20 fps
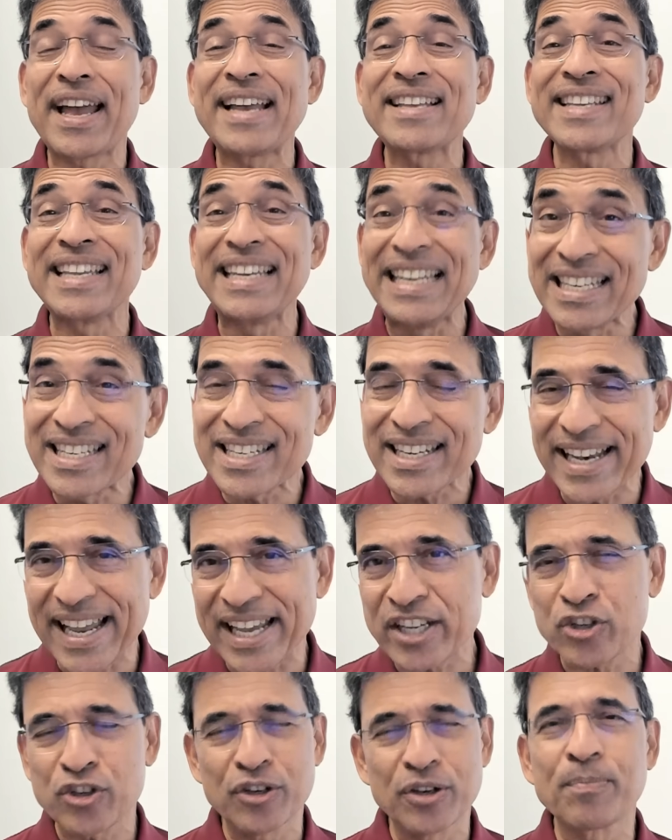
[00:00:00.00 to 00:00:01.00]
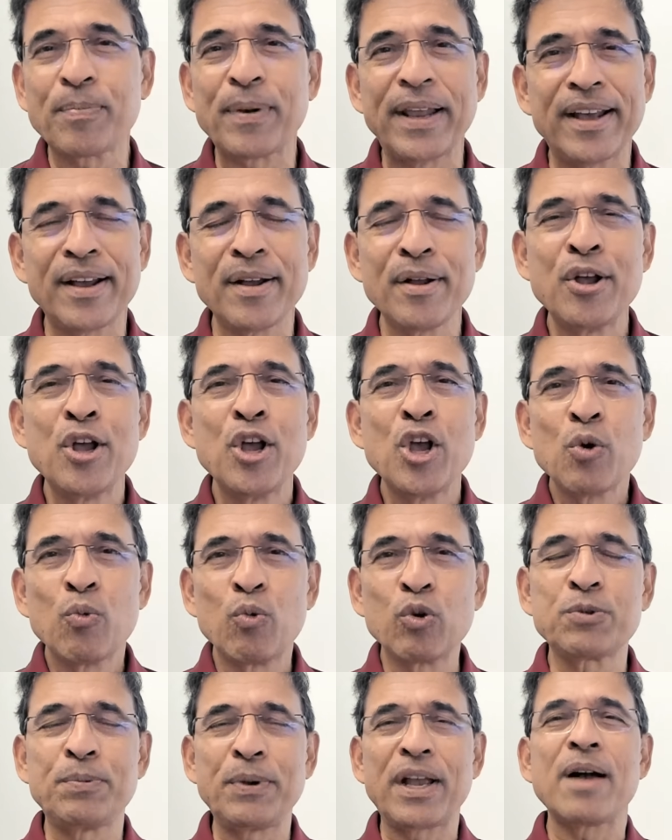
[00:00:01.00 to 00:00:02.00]
as an international player
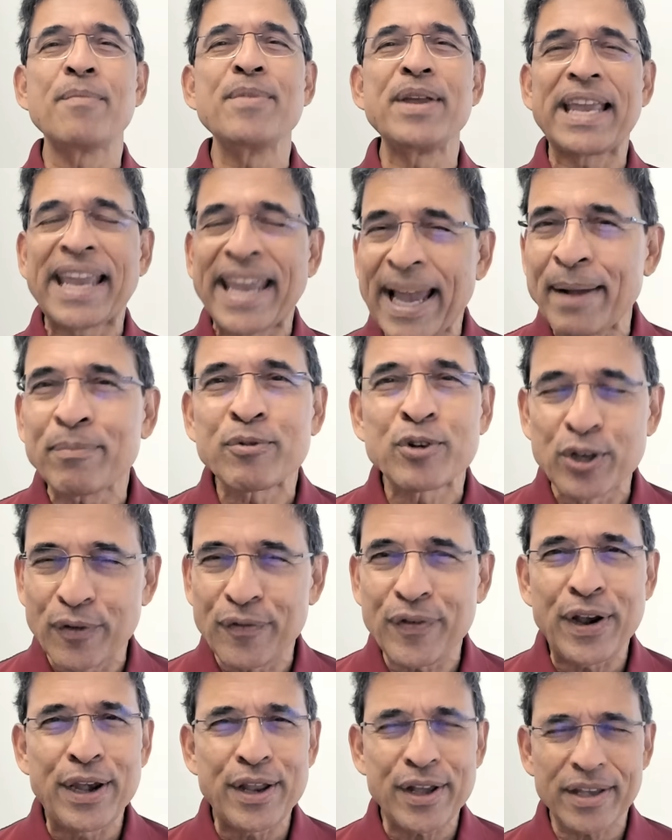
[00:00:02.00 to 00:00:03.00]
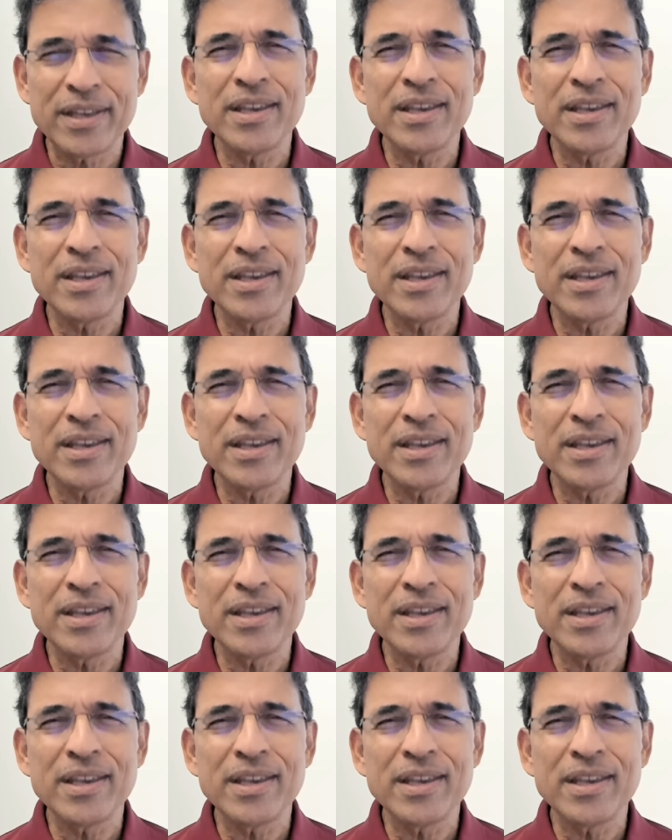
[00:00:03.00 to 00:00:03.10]
was becoming captain of India.